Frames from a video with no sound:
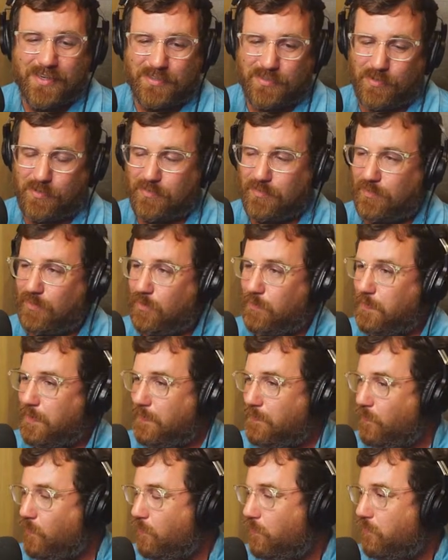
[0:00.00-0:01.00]
so there's a little
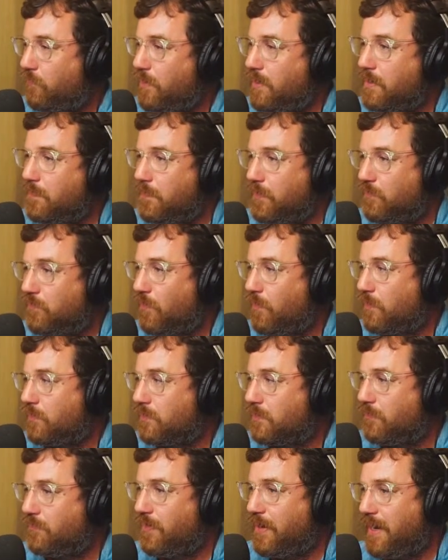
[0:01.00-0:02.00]
bit more freedom as far
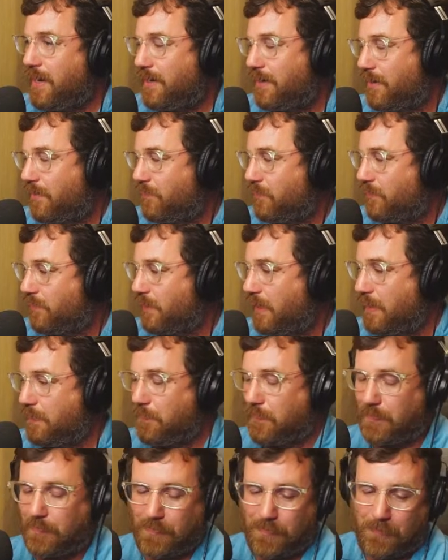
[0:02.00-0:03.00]
as the fan and everything,
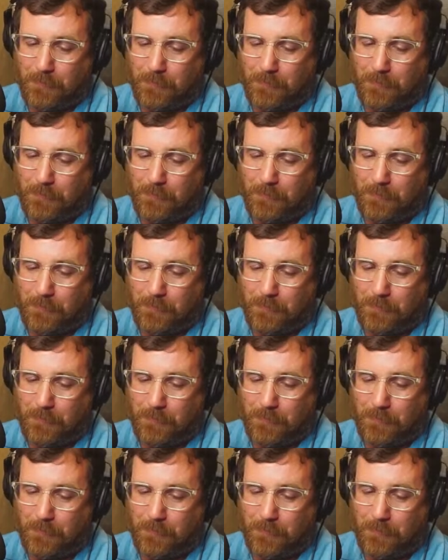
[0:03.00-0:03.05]
but